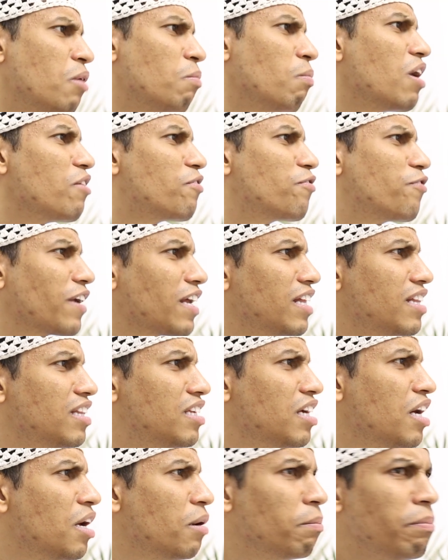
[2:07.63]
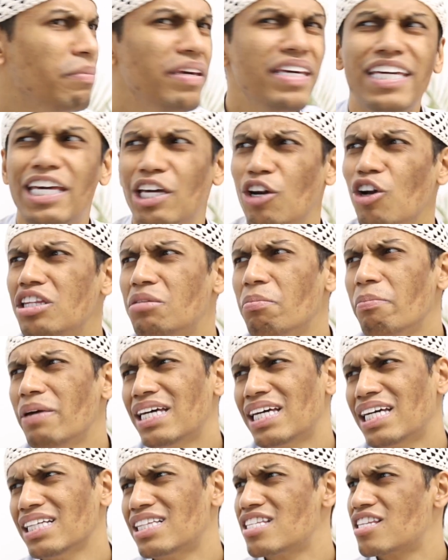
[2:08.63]
My friend, me cannot
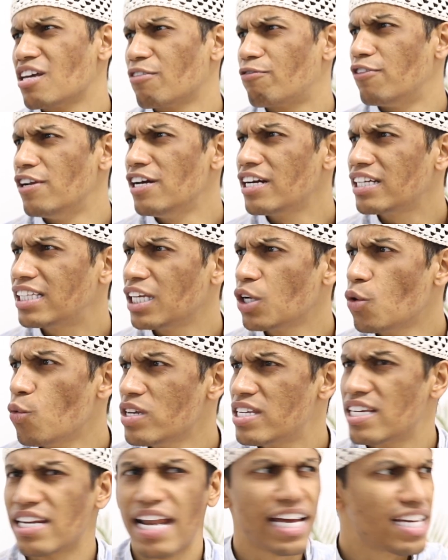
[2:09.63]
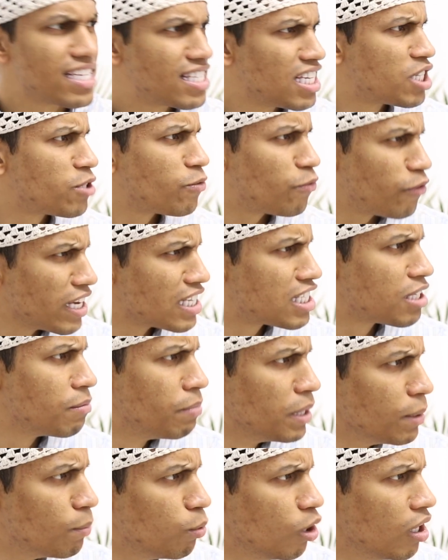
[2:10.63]
make it the flirting with like this face
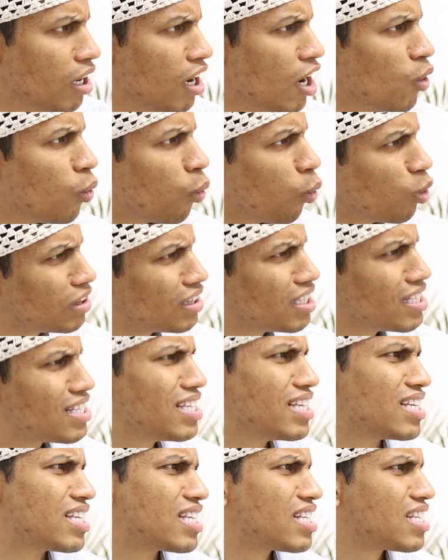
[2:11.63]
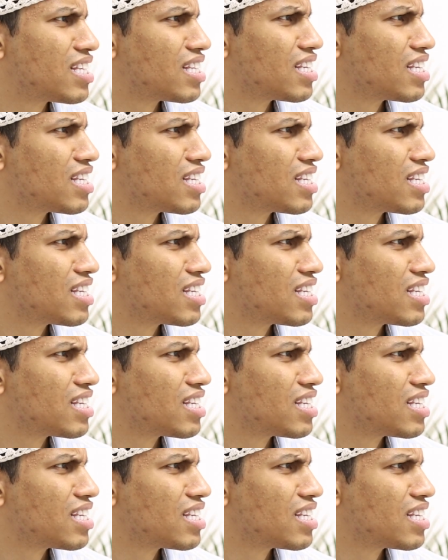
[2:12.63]
people. What is this?